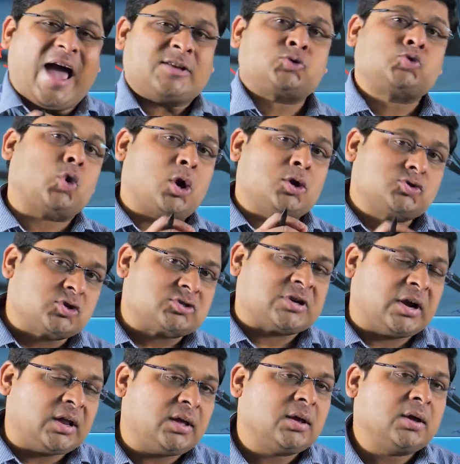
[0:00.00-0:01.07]
has to also
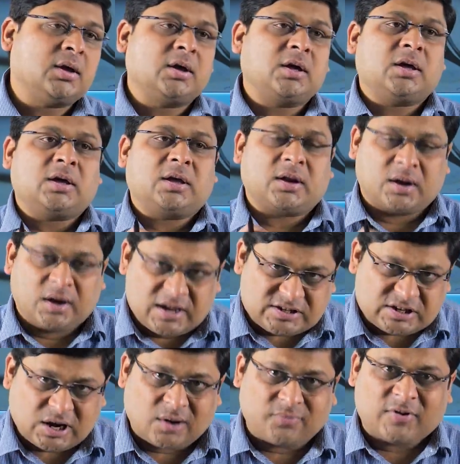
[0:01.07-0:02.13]
study
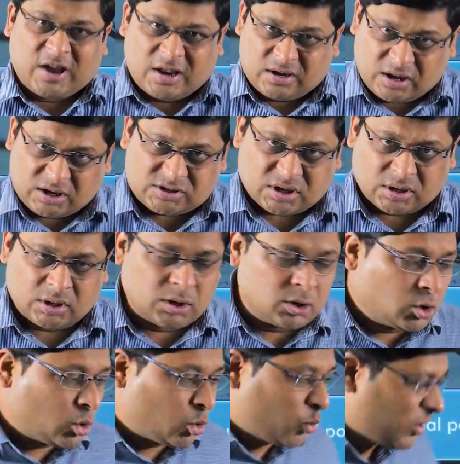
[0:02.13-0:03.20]
relation of a nation
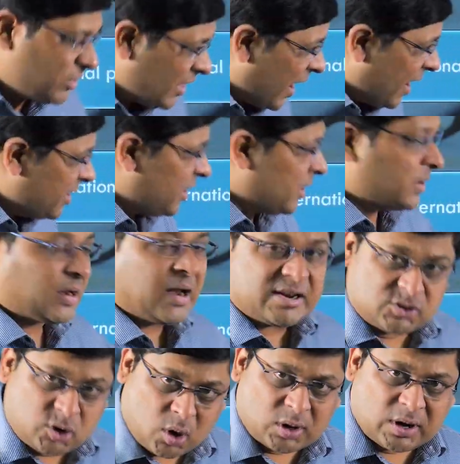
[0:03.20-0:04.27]
with an
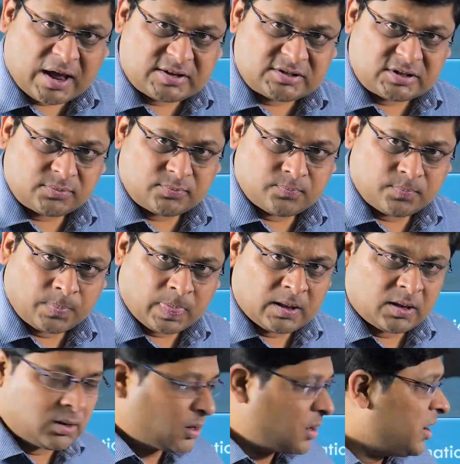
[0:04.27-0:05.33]
international organization,
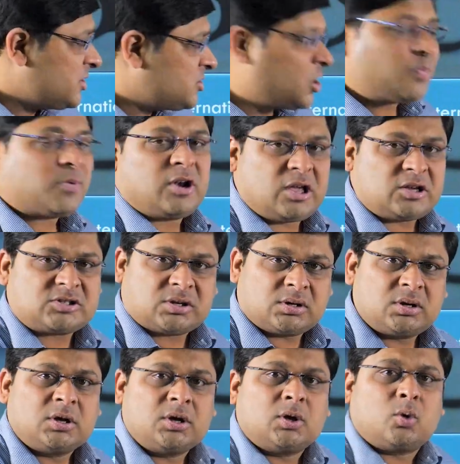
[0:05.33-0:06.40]
relation of a
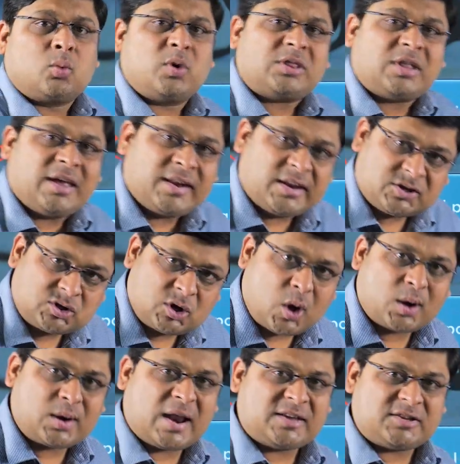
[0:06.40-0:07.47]
nation with a regional
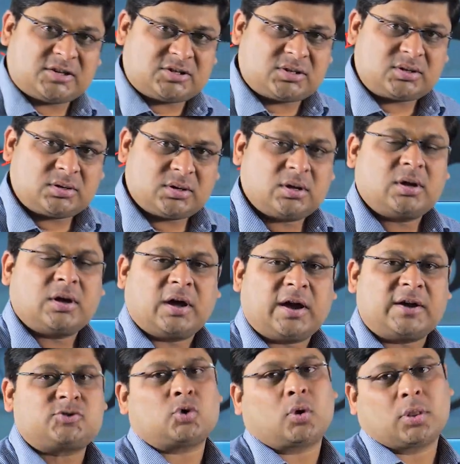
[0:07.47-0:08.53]
organization,
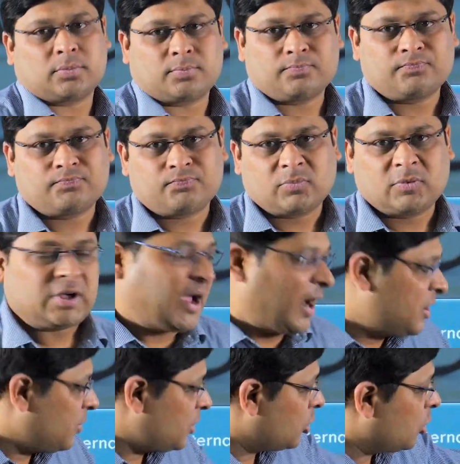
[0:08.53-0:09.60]
and so on.
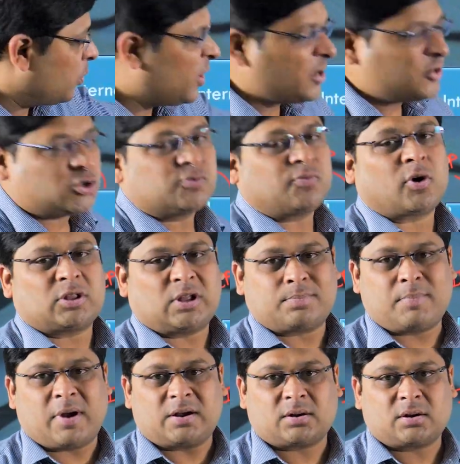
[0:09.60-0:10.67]
And even global issues for
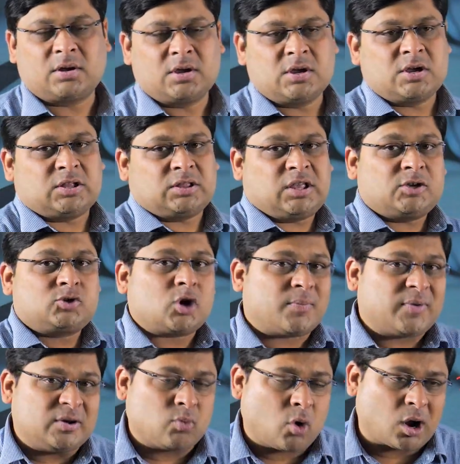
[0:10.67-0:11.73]
that matter. The issue
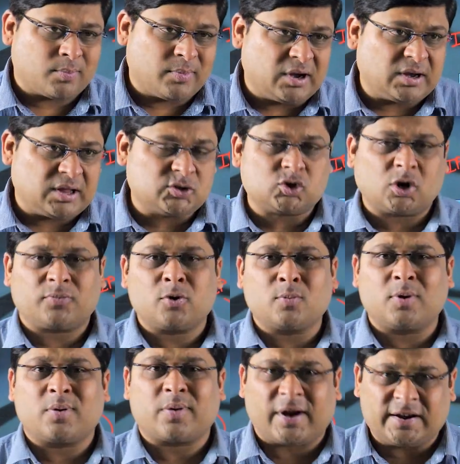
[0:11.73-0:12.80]
of environment, issue of
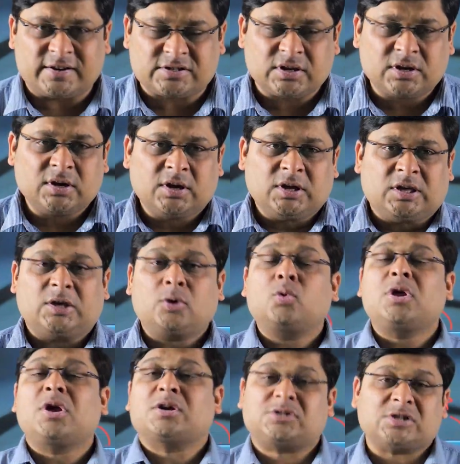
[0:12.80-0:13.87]
human rights,
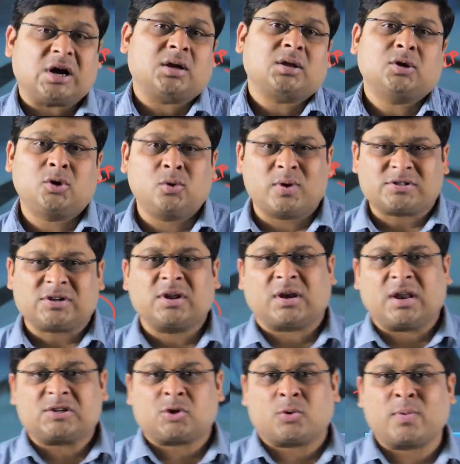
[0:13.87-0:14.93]
UDHR, Universal
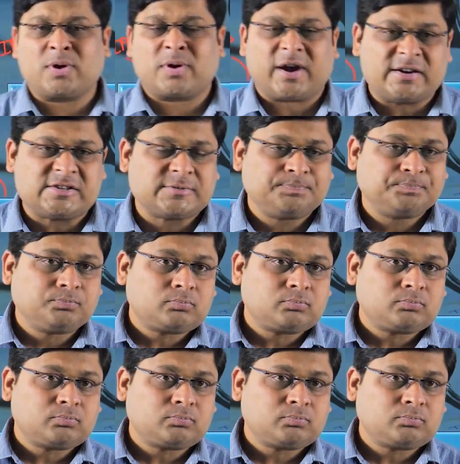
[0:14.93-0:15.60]
Declaration of Human Rights,